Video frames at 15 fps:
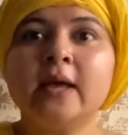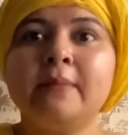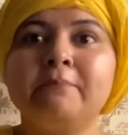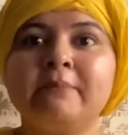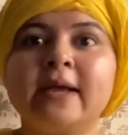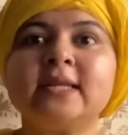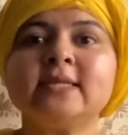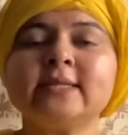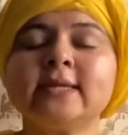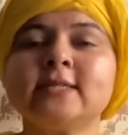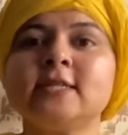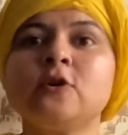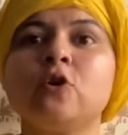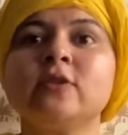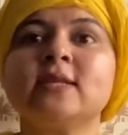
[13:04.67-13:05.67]

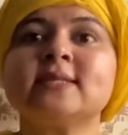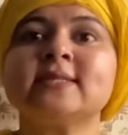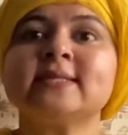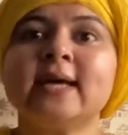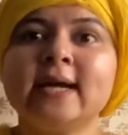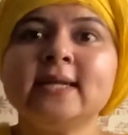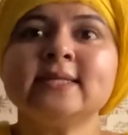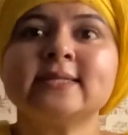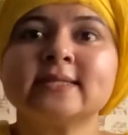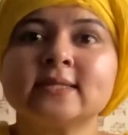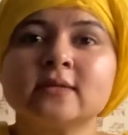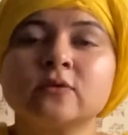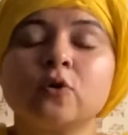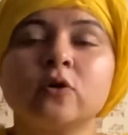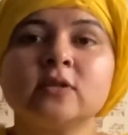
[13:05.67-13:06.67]
Meditating on the
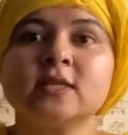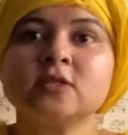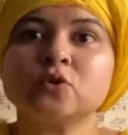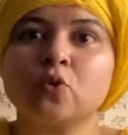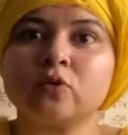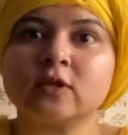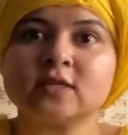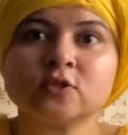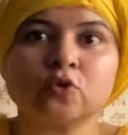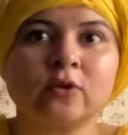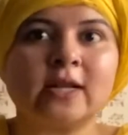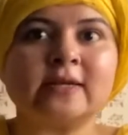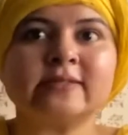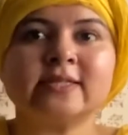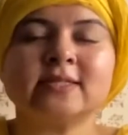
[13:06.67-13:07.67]
signs, on the
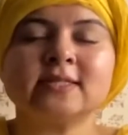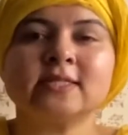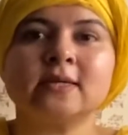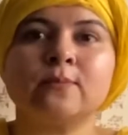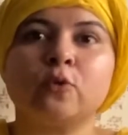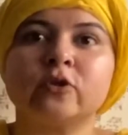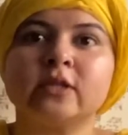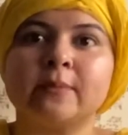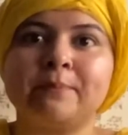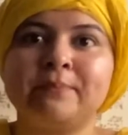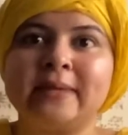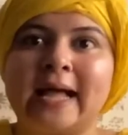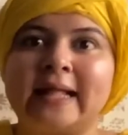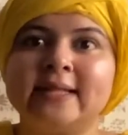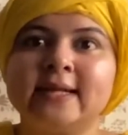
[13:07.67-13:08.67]
solar system, on the
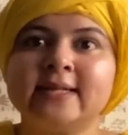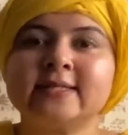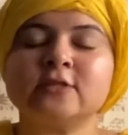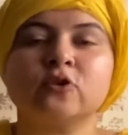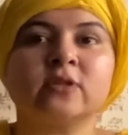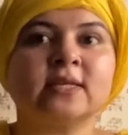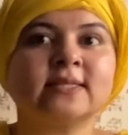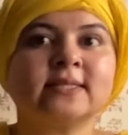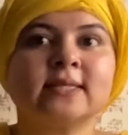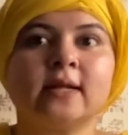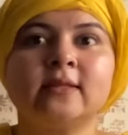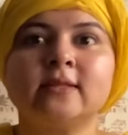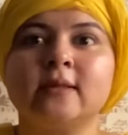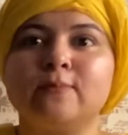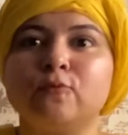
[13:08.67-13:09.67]
planets, on the
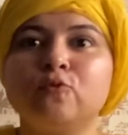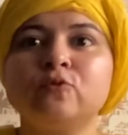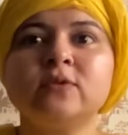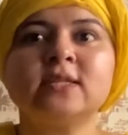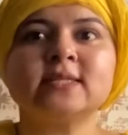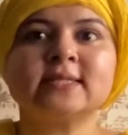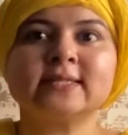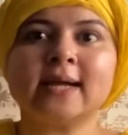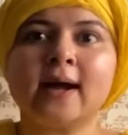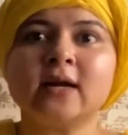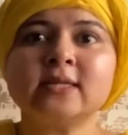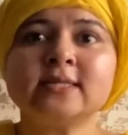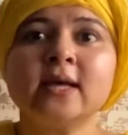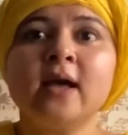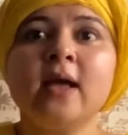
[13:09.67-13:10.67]
sun, the moon, the
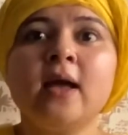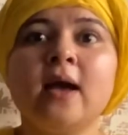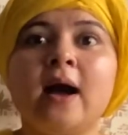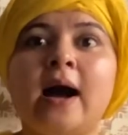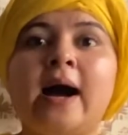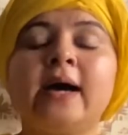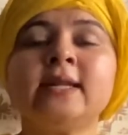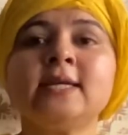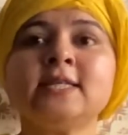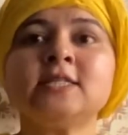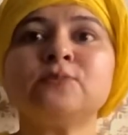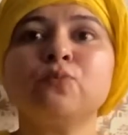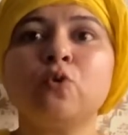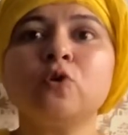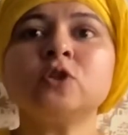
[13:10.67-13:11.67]
stars are
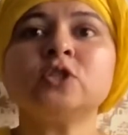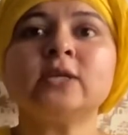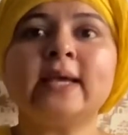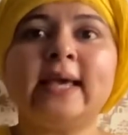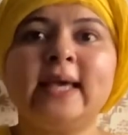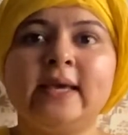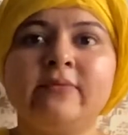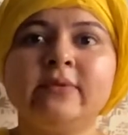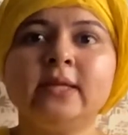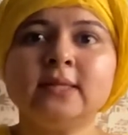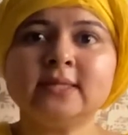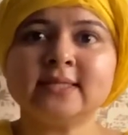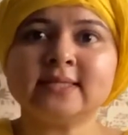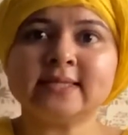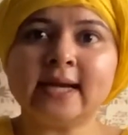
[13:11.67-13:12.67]
His most
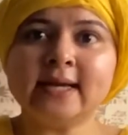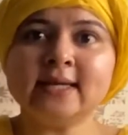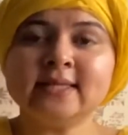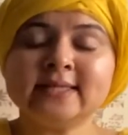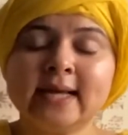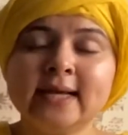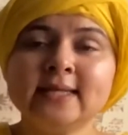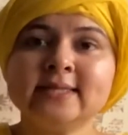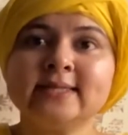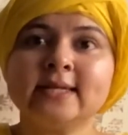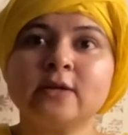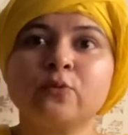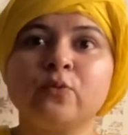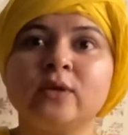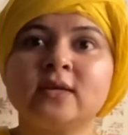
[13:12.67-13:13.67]
evident signs
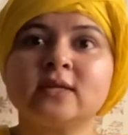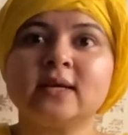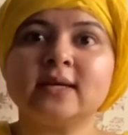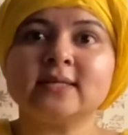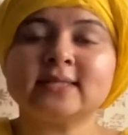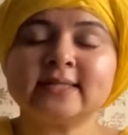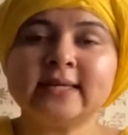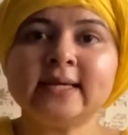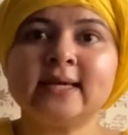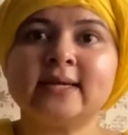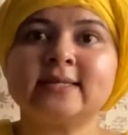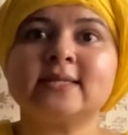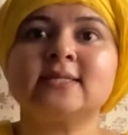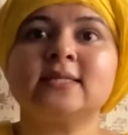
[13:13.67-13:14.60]
that we see.